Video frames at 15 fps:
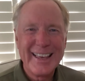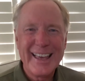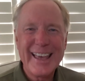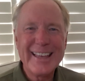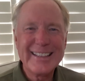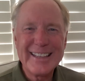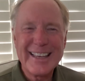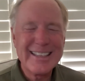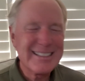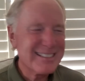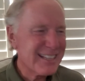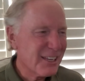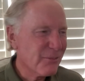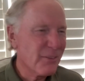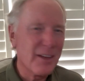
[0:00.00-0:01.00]
And as
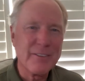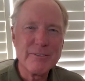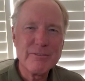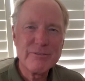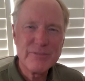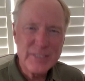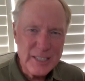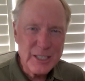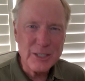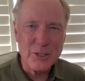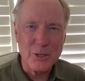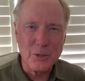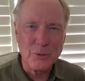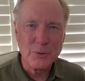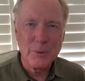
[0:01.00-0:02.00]
if a
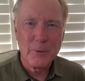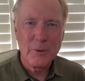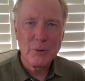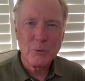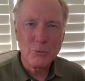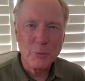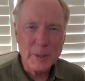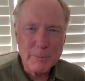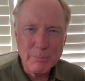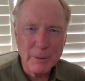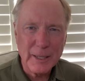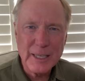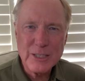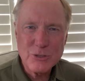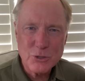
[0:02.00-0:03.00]
video
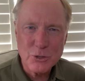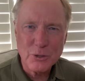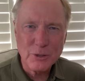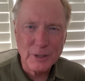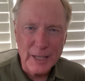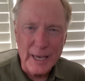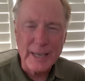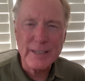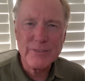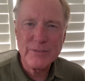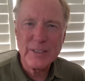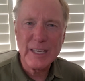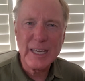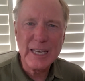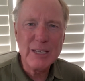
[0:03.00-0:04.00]
replays your life,
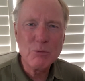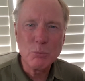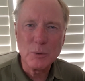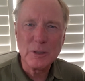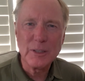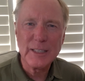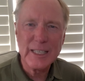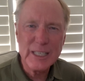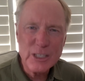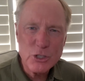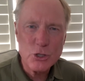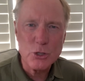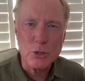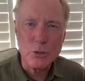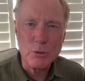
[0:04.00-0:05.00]
He will
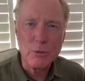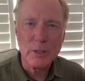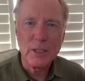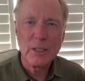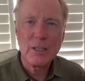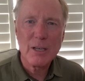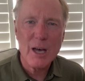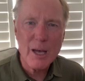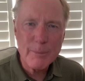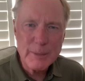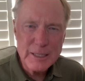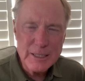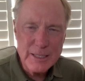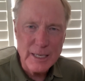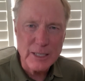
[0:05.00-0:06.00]
issue
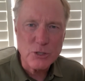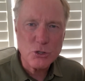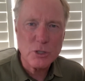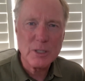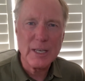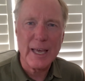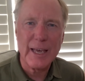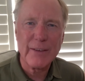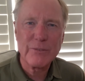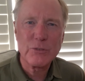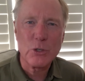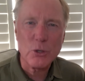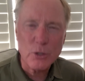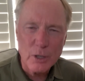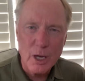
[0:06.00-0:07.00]
commendation
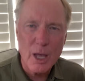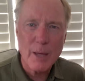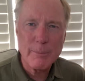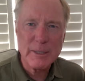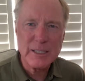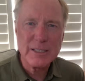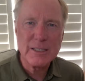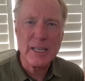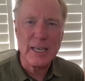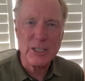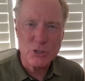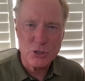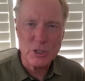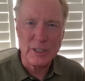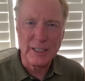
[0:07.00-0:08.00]
after
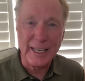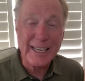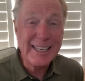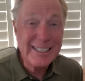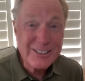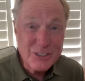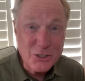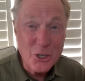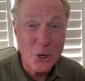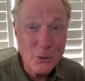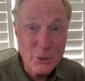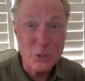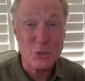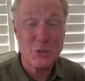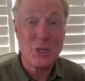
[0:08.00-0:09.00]
commendation. He's
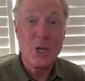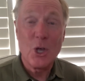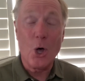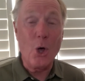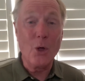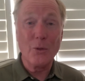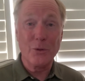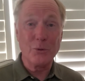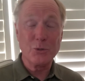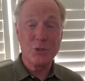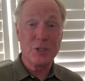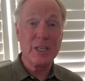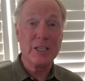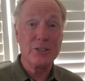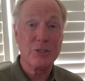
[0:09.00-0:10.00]
noticed all those
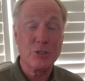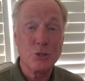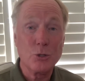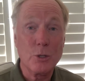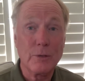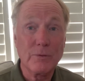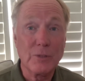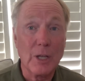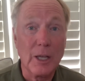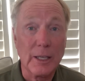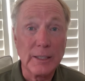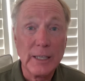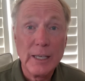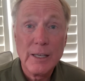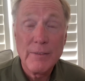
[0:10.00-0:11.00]
things that you have done.
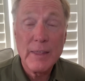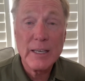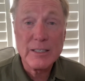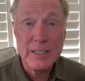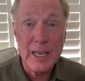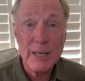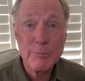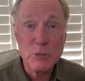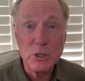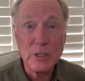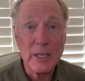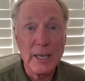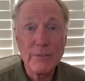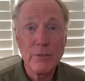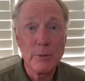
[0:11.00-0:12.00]
That time you
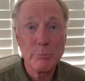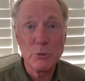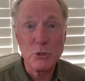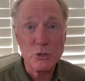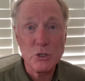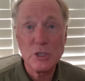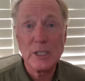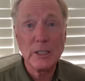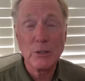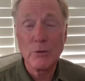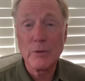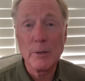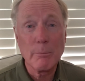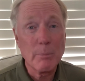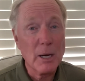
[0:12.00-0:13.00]
gave up your seat on
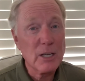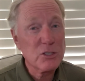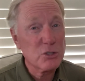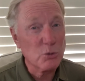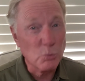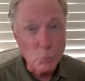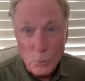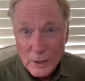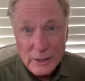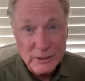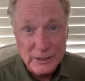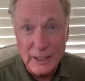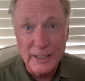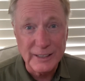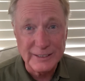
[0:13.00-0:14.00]
the bus, well
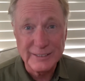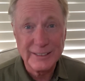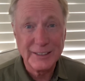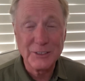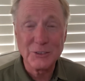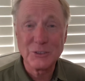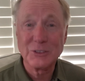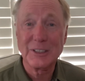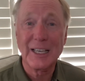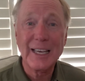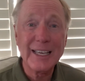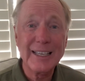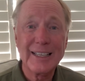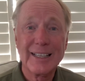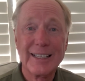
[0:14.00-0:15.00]
done, He'll
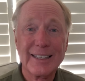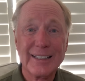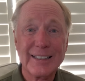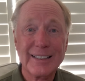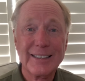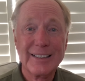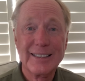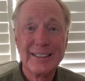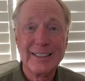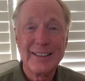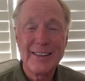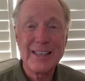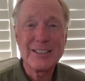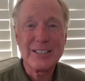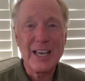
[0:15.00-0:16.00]
say.
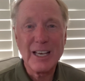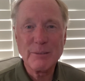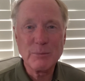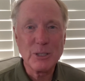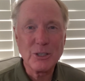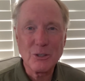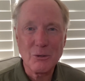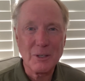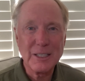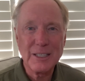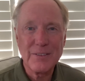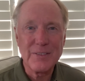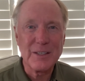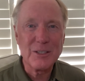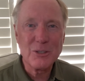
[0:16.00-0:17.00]
That time you
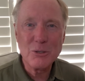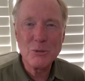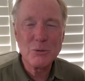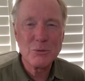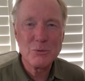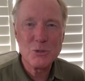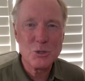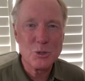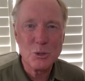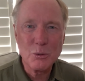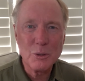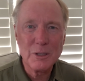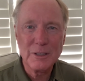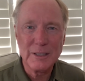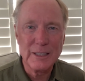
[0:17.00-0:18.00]
greeted the new
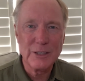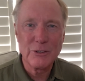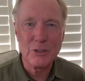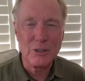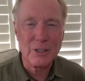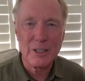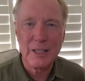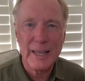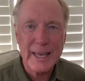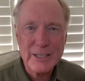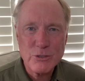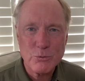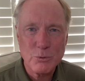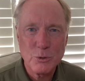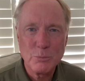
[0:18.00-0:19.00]
student in your
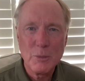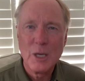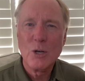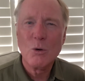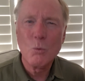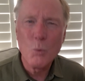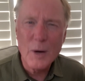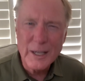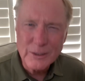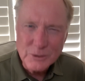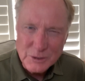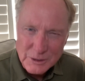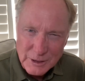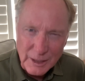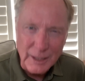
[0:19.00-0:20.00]
classroom, well
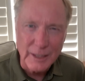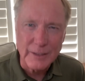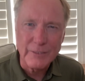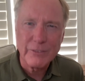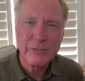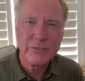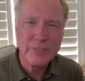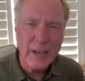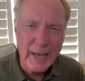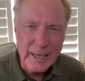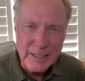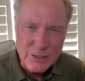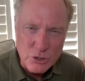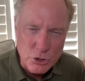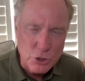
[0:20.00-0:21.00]
done,
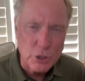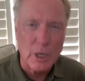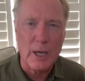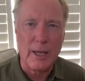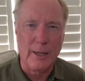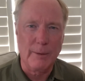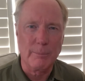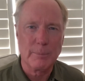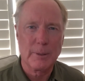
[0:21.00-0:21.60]
fine job.